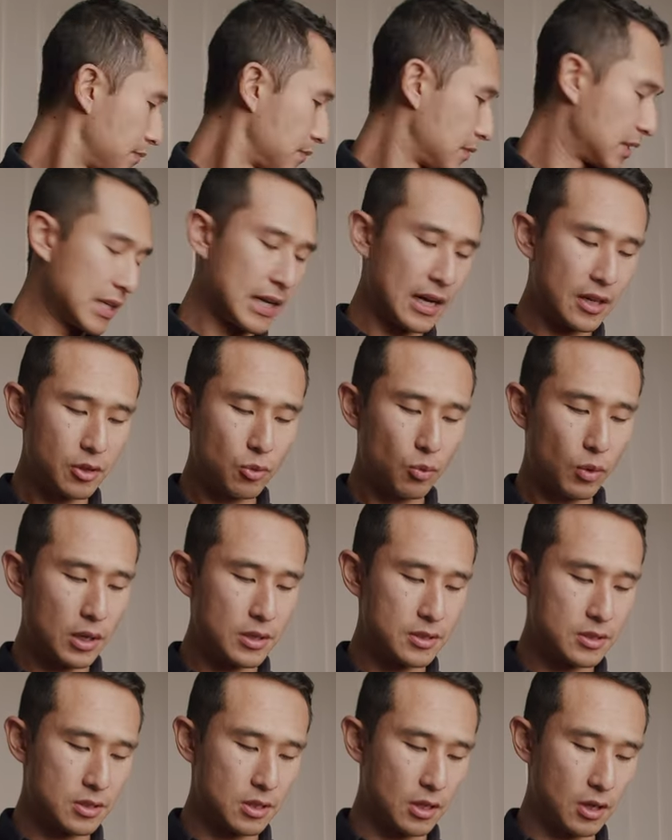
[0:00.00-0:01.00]
The other
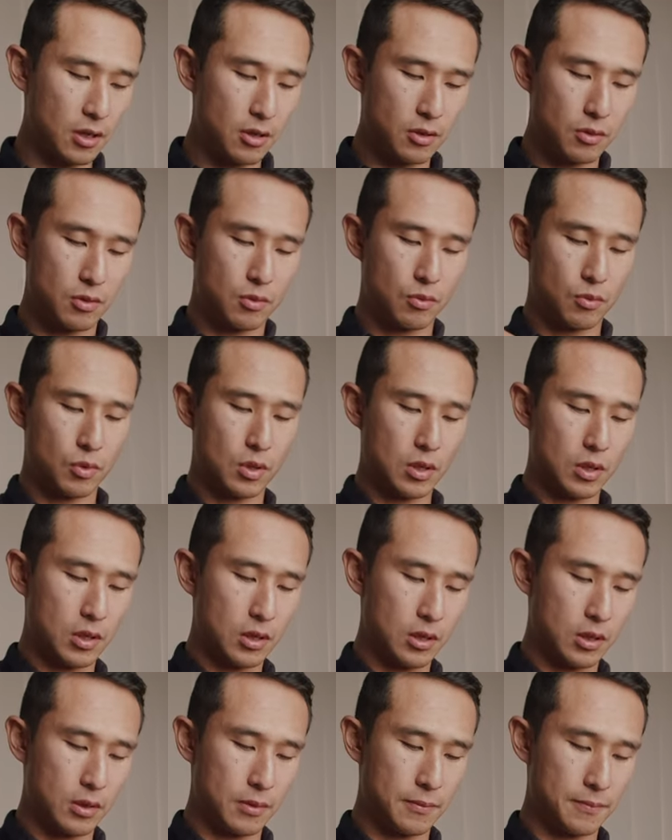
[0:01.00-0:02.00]
ones though
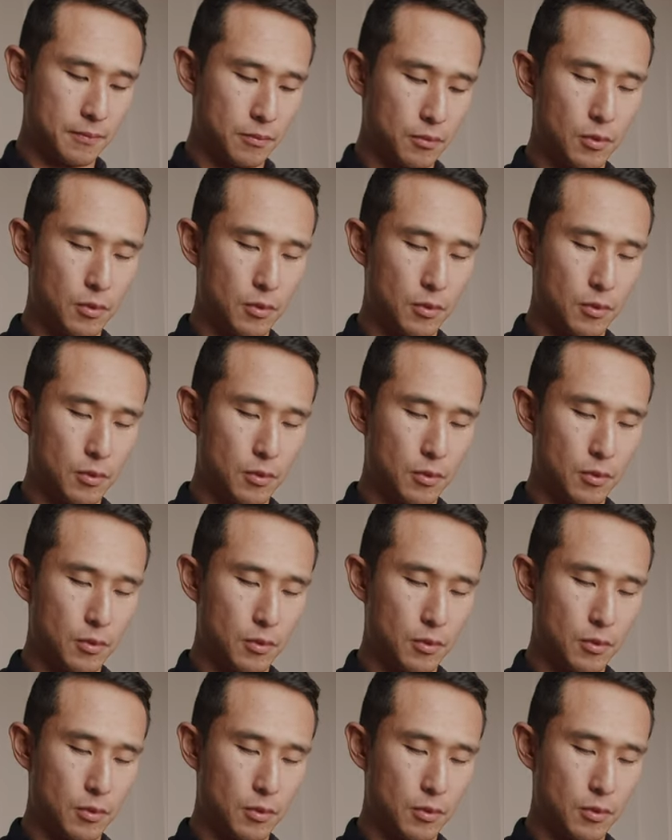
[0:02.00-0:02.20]
were,